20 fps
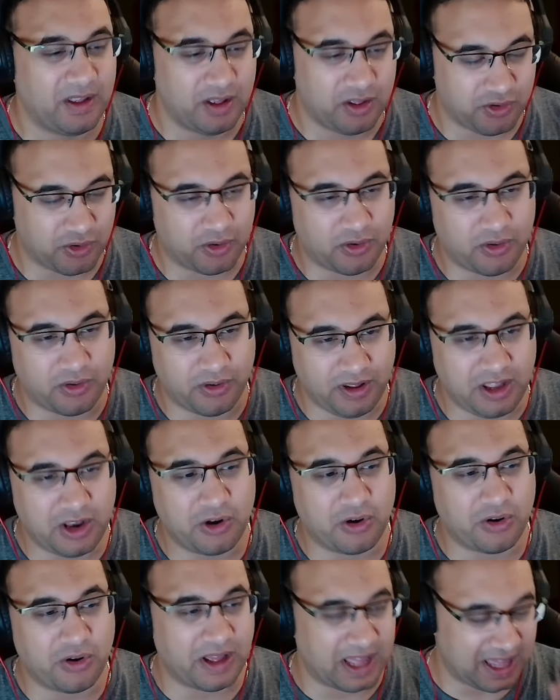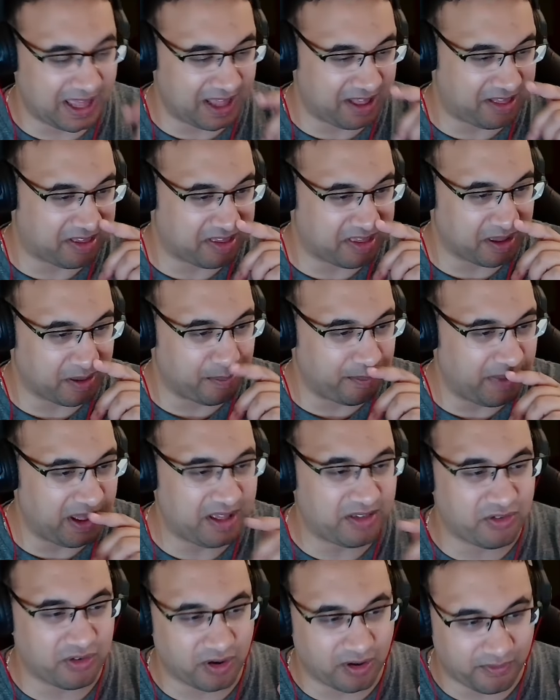So you know it's a
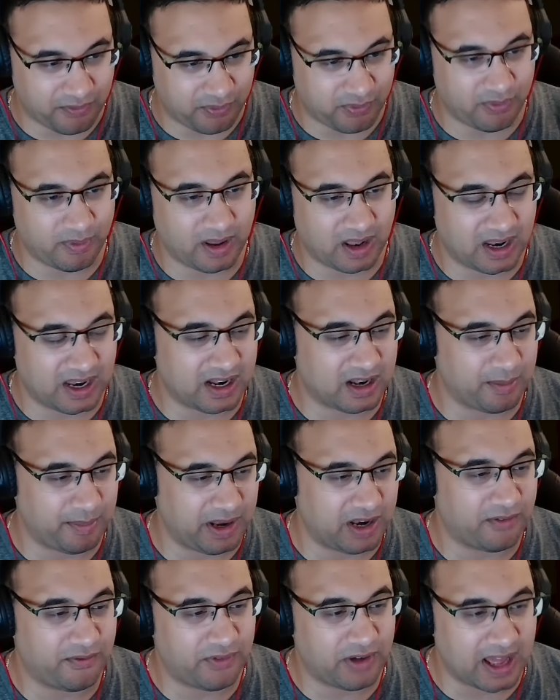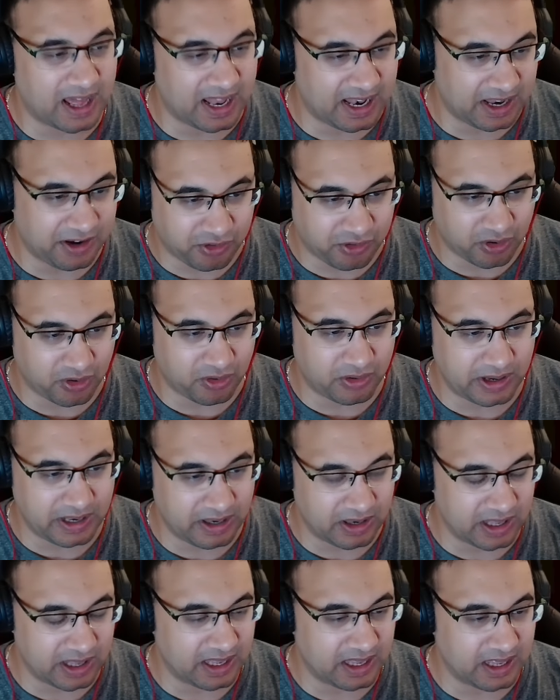mixture of a little bit of uh, electronic
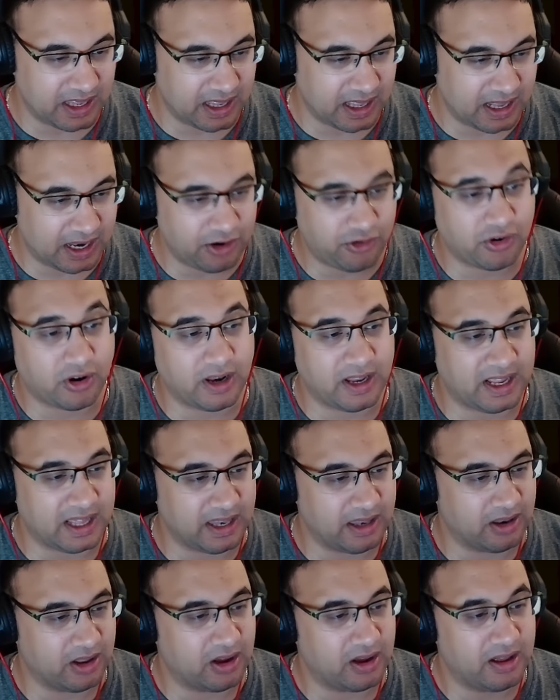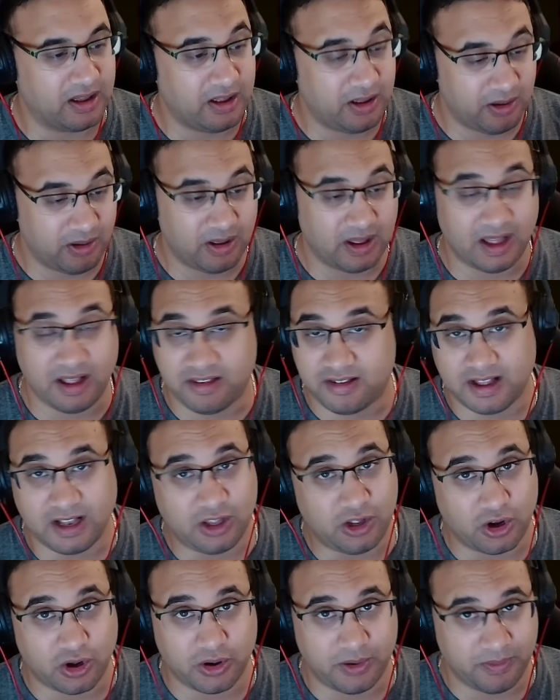and electronic and that. Uh, it's still
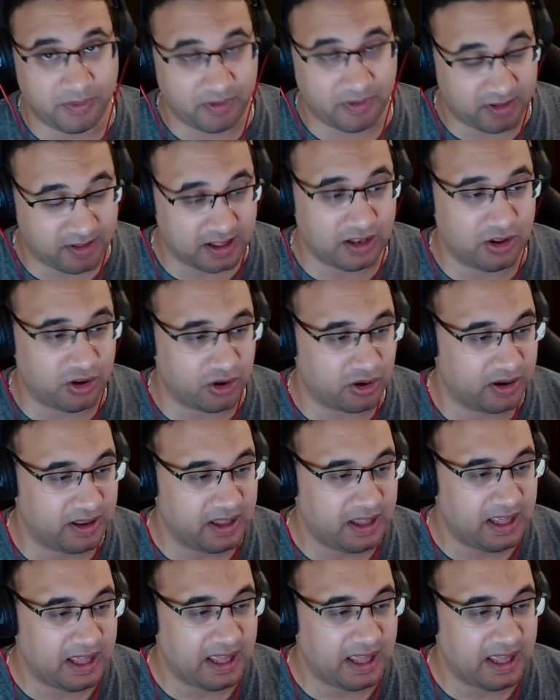good, still good.